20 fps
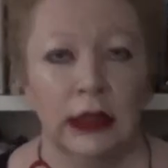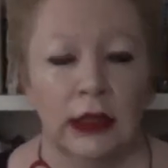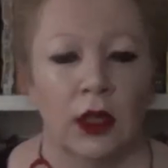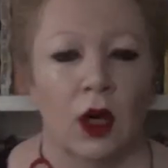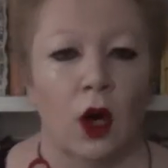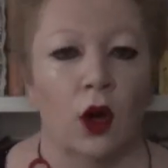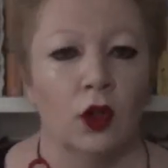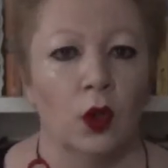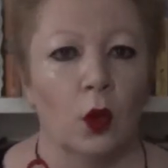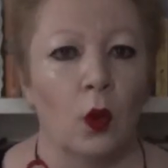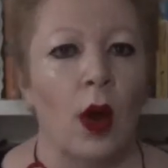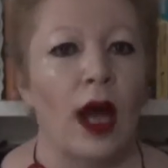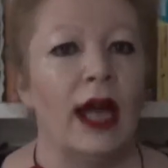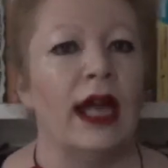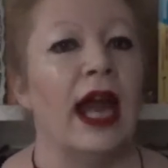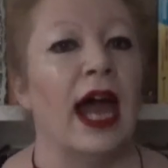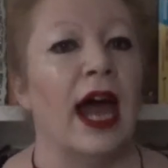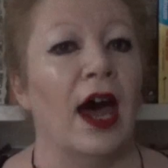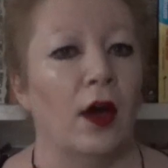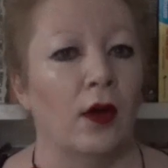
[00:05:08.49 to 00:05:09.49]
on the way
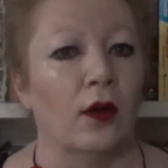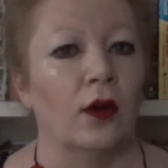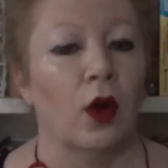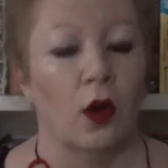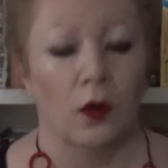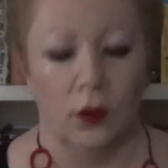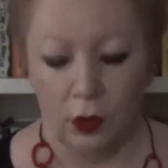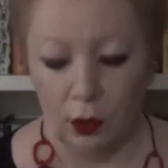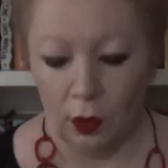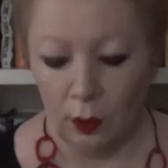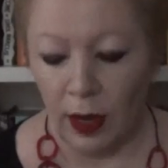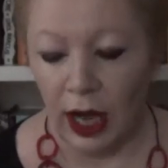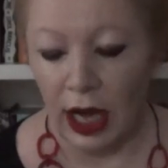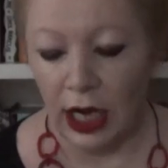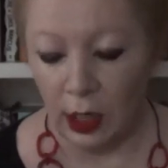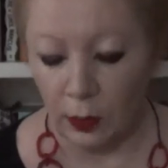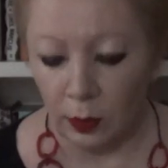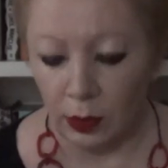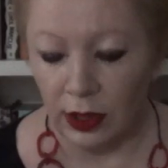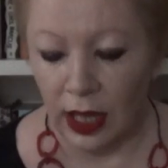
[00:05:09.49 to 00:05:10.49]
out of the
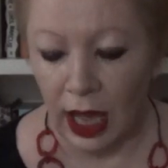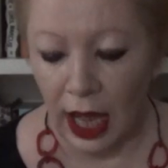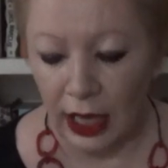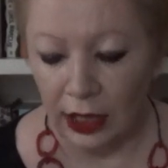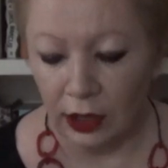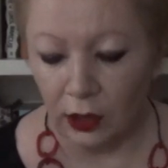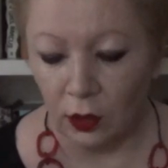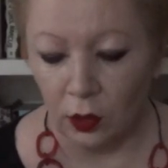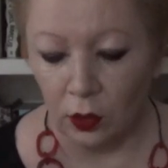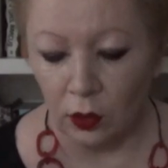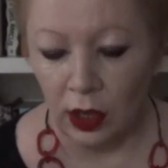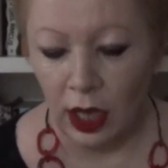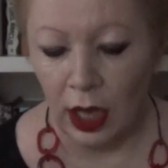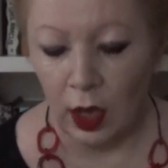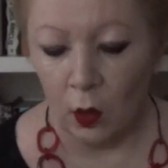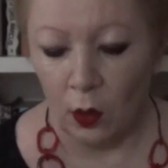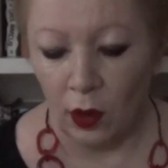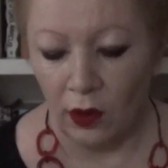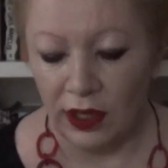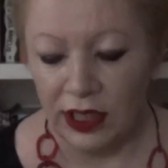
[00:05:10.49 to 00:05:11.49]
remarkable article
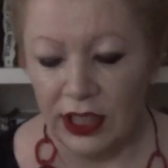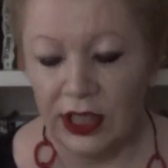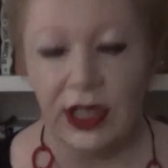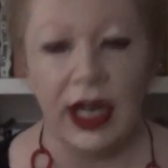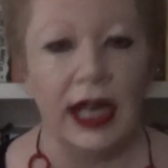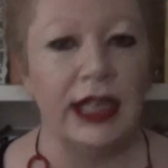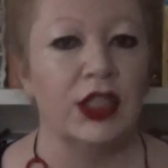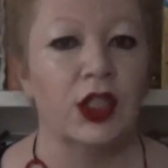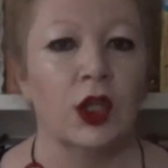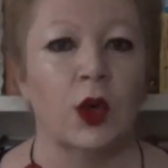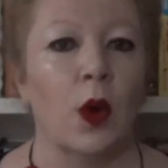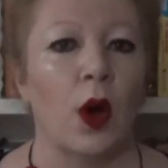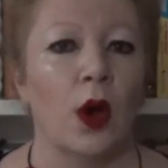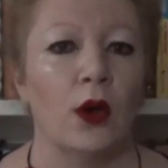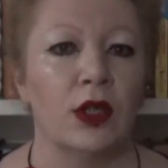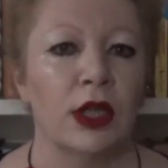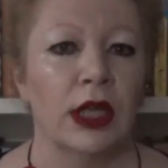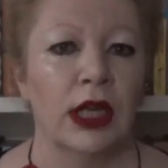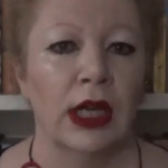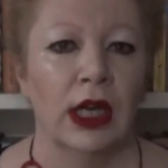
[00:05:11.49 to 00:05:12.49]
where he states, quote,